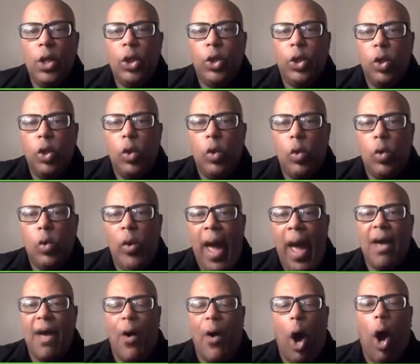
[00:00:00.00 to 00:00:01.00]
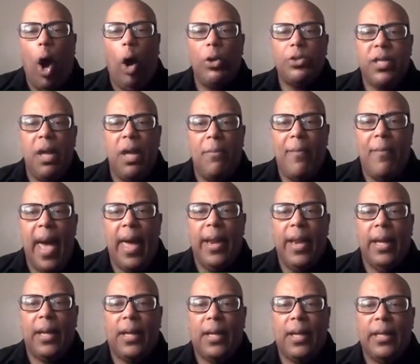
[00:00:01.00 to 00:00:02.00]
you have
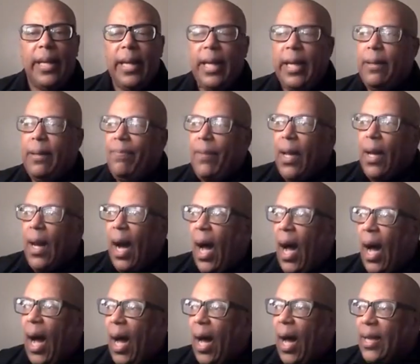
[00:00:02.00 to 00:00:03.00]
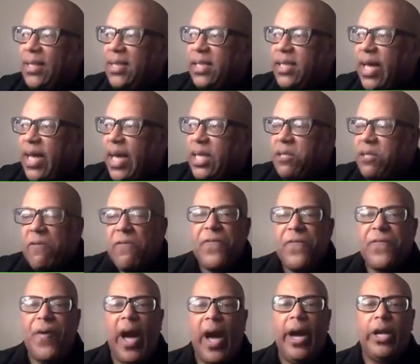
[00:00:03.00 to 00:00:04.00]
automatically
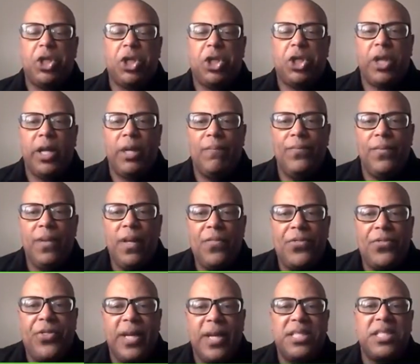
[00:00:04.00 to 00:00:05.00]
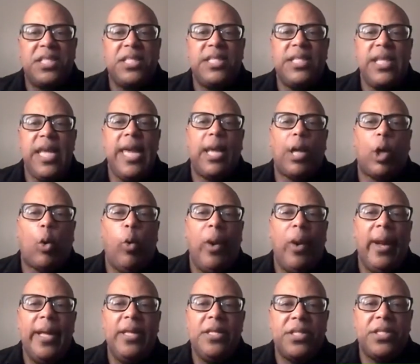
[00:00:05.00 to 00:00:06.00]
dysfunctioned the
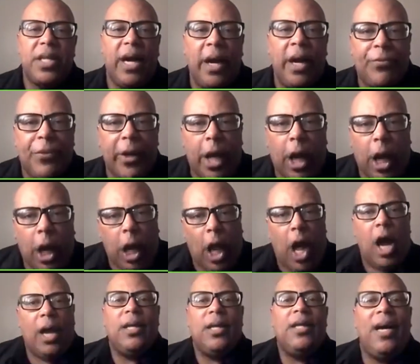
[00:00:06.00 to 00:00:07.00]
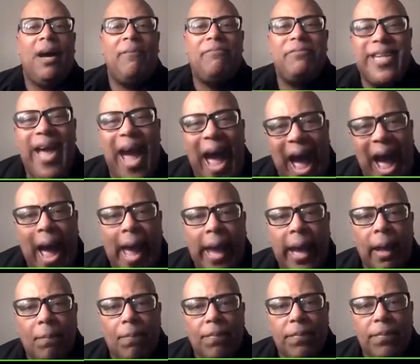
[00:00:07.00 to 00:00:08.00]
sequence of the clock of
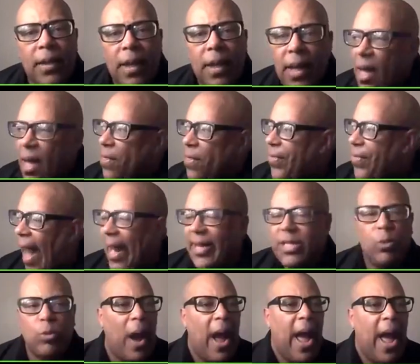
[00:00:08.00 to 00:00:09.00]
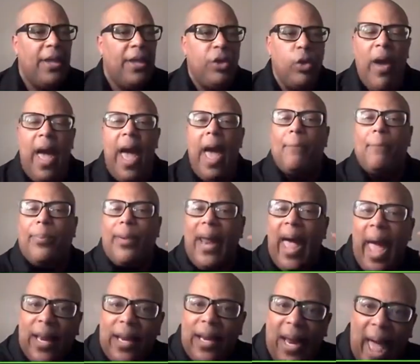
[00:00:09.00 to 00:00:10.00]
time. That's why you have
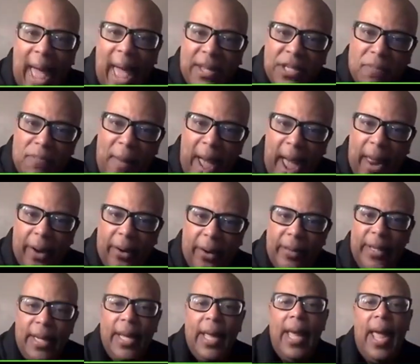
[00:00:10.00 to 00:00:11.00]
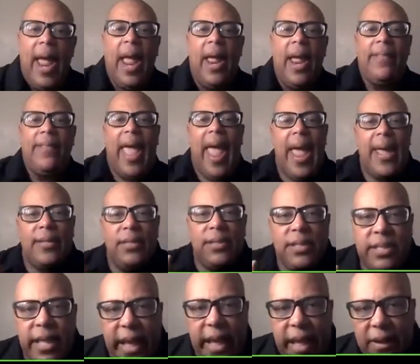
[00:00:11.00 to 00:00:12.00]
Black Lives Matter and
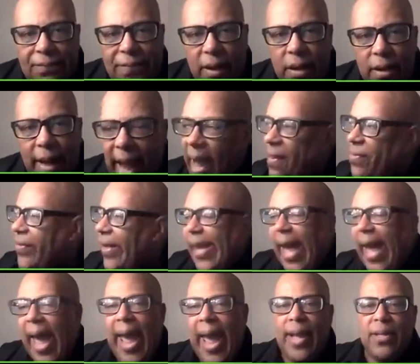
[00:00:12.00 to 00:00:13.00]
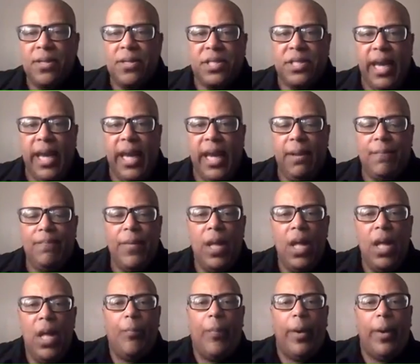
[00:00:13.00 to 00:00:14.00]
Antifa and the ANC,
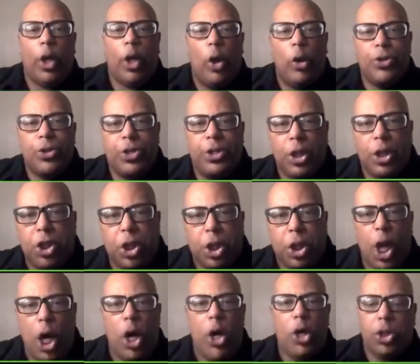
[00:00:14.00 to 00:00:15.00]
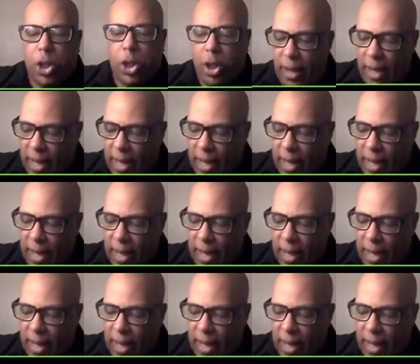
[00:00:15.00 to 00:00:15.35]
because the church